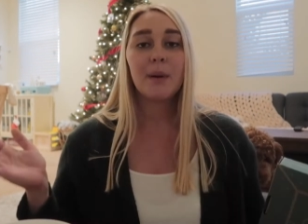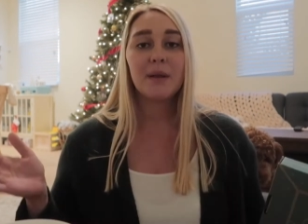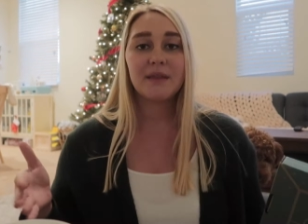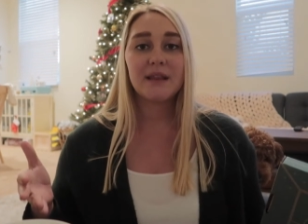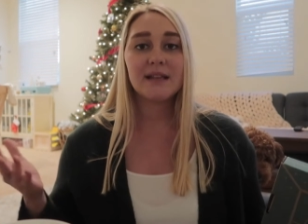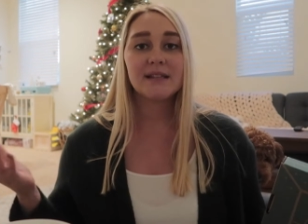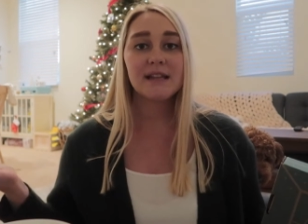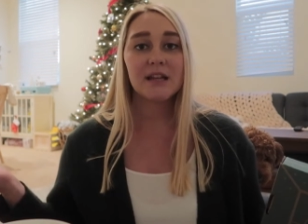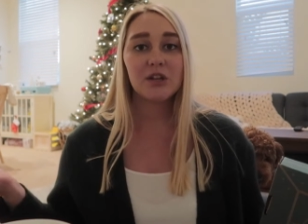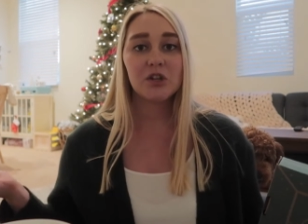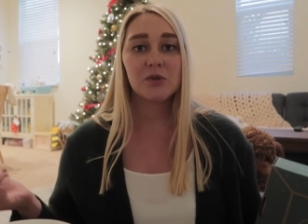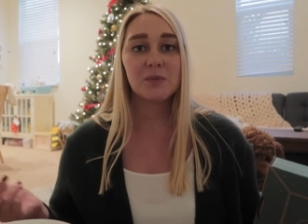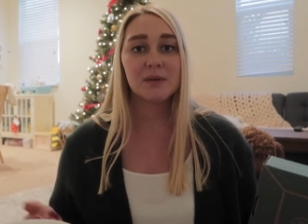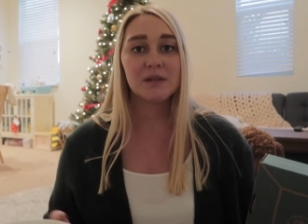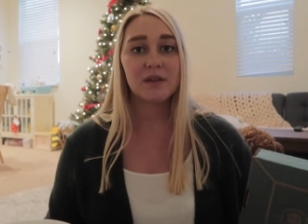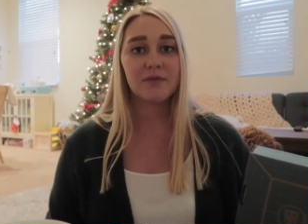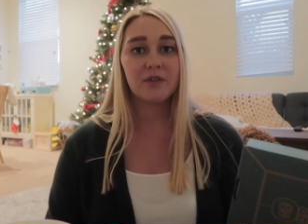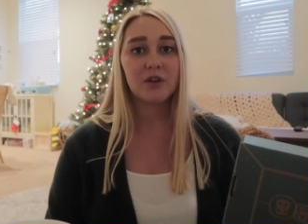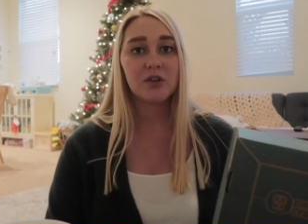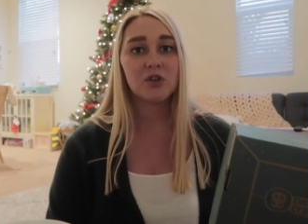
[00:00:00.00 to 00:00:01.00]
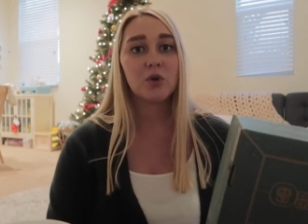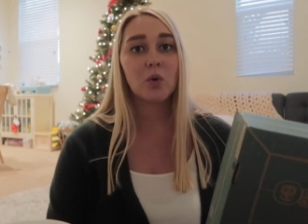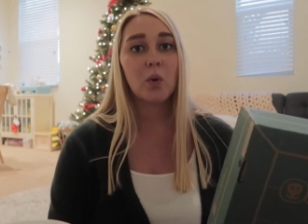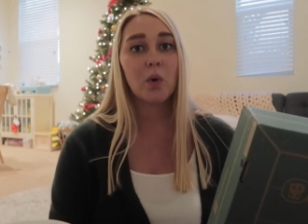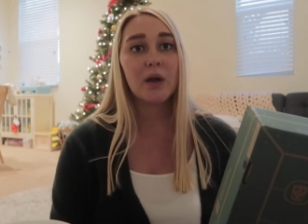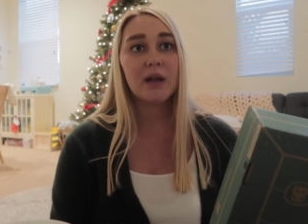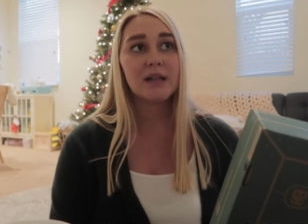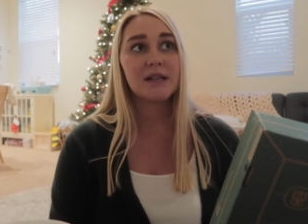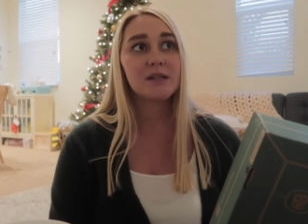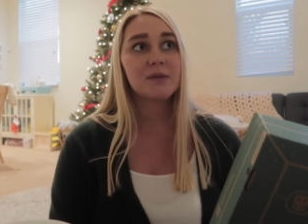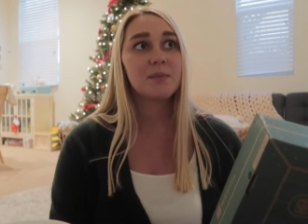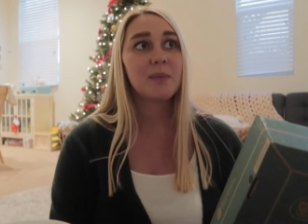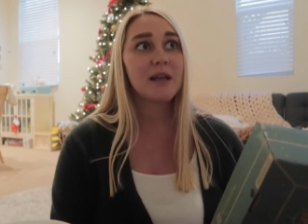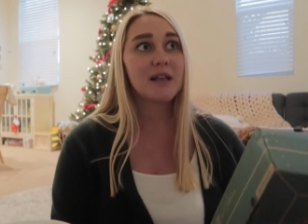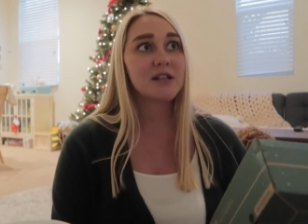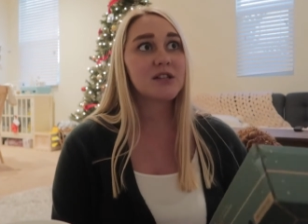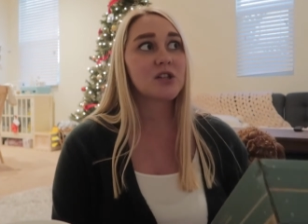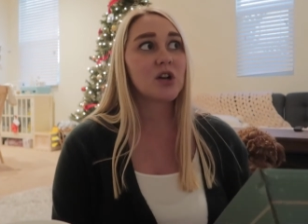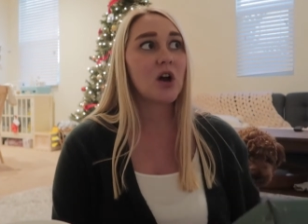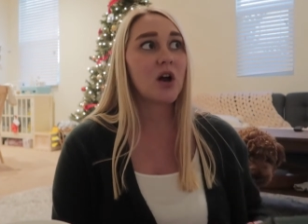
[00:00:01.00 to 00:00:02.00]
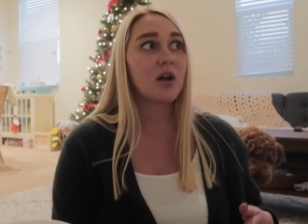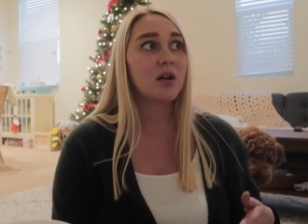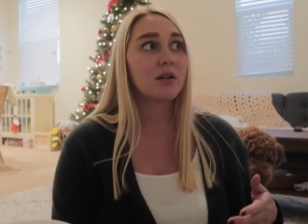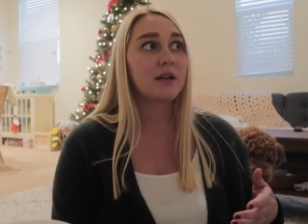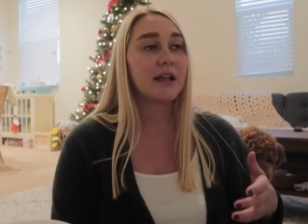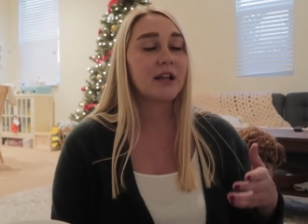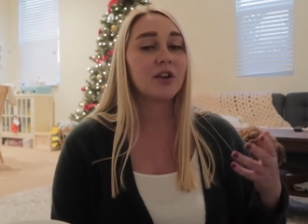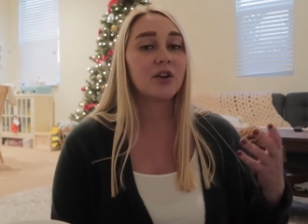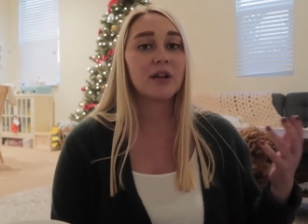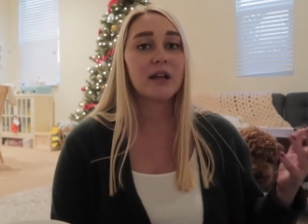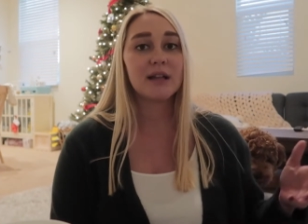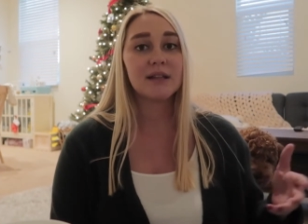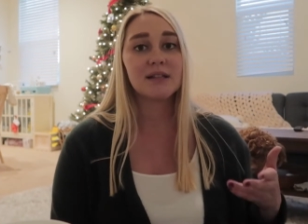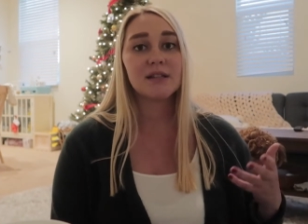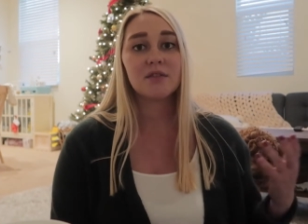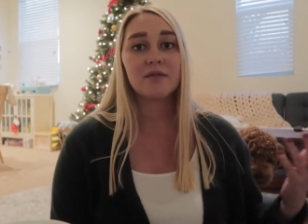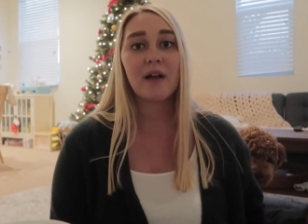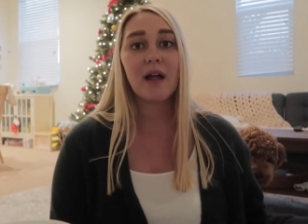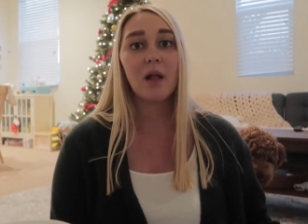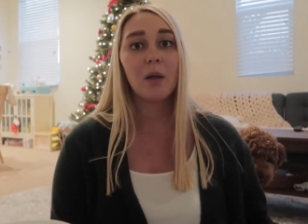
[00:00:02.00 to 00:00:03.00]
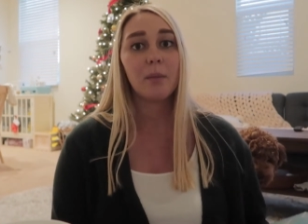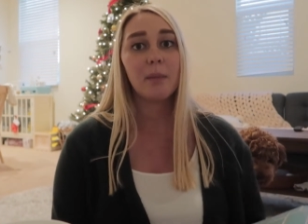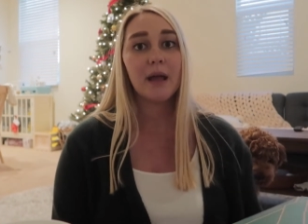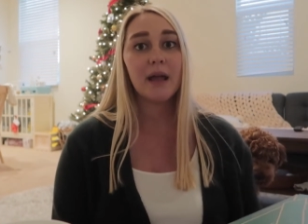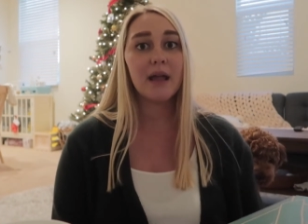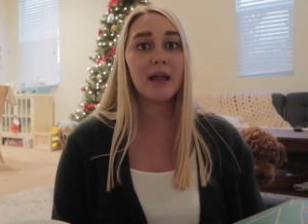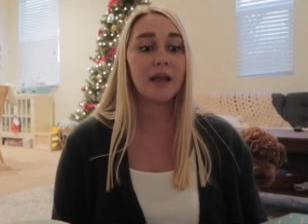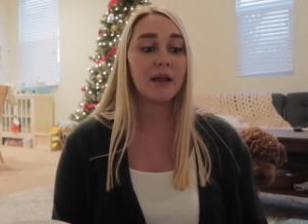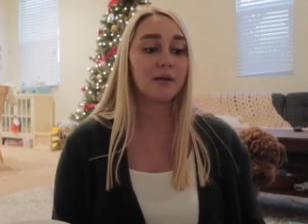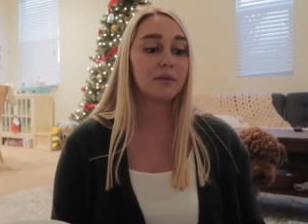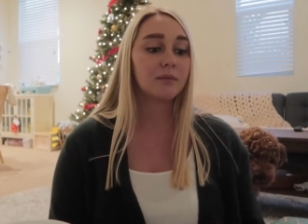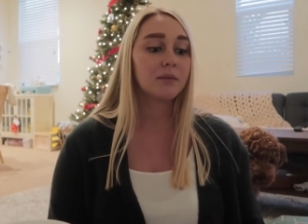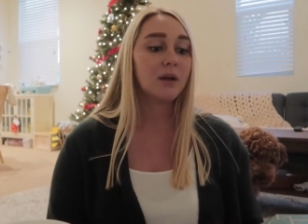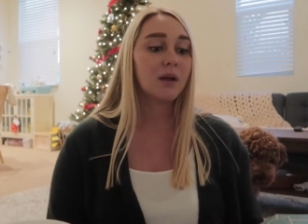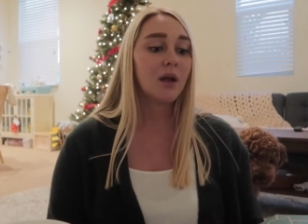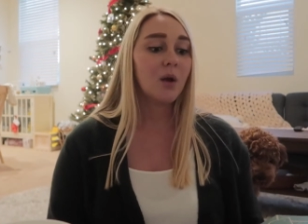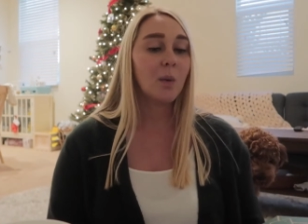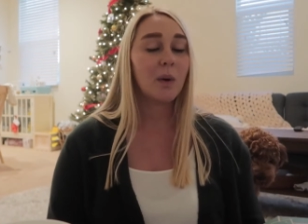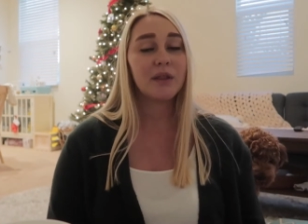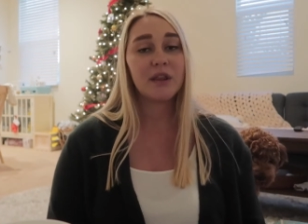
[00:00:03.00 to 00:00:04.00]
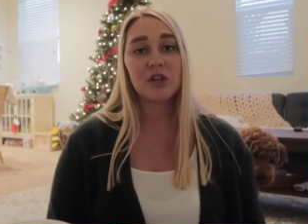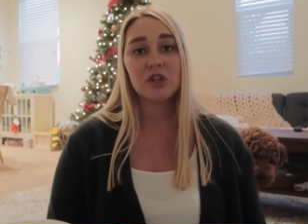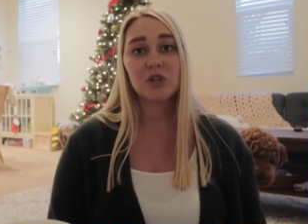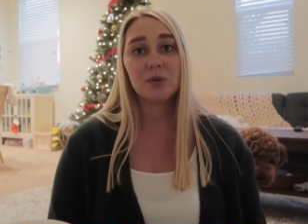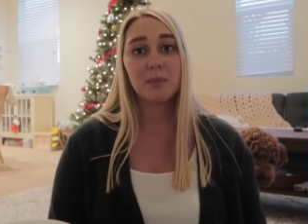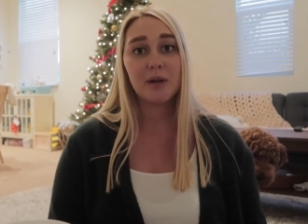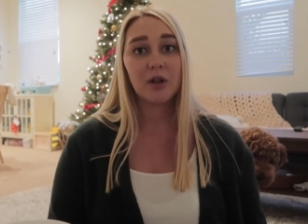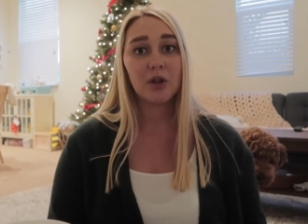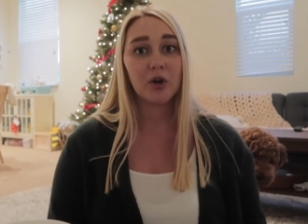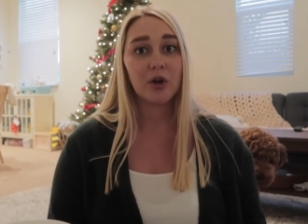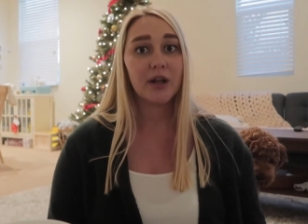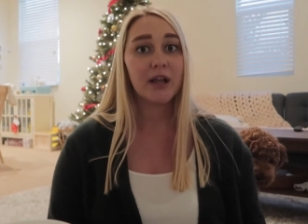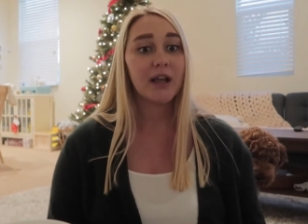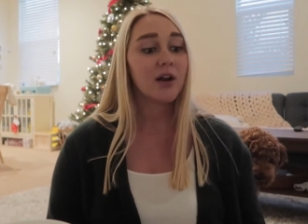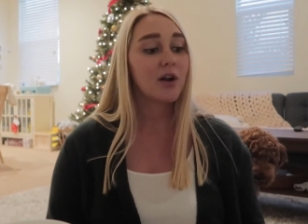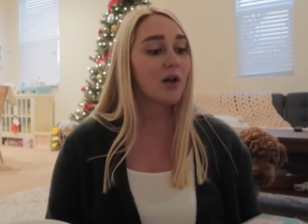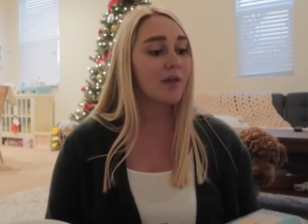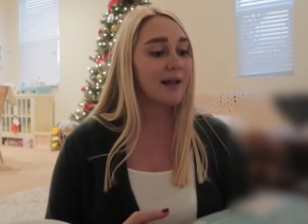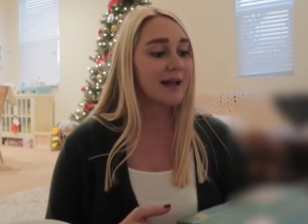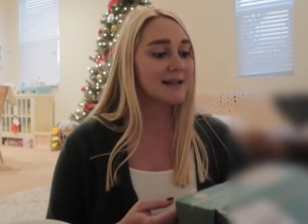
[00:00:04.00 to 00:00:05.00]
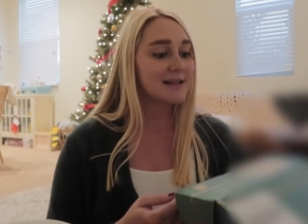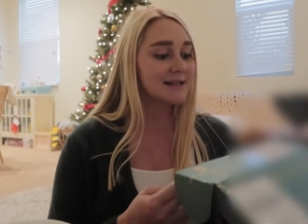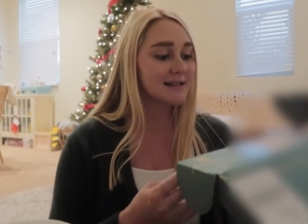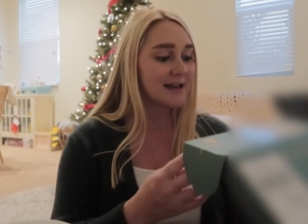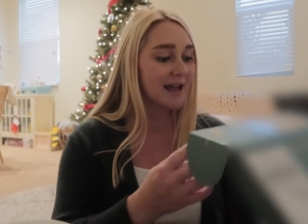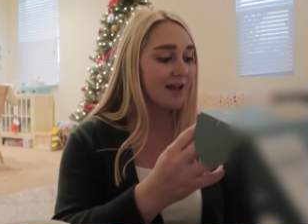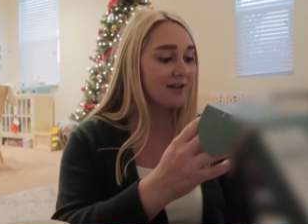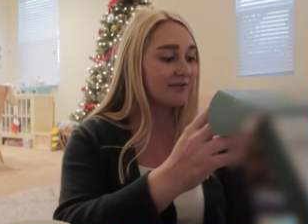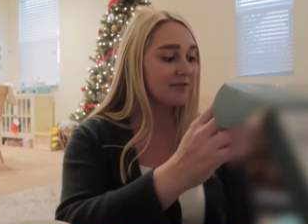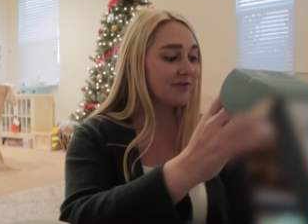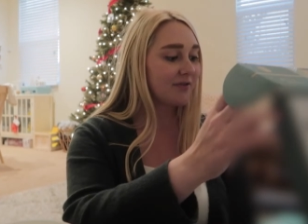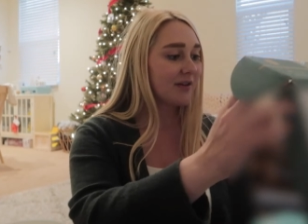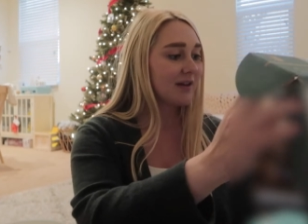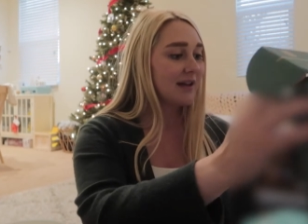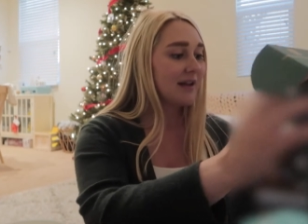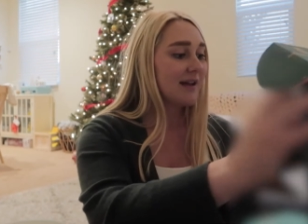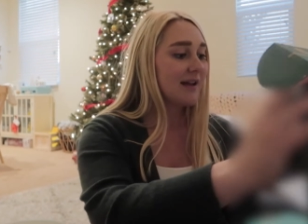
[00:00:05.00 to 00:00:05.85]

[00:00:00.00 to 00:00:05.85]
but they send you specific toys based on like your kid's development and what they should be learning and all that stuff.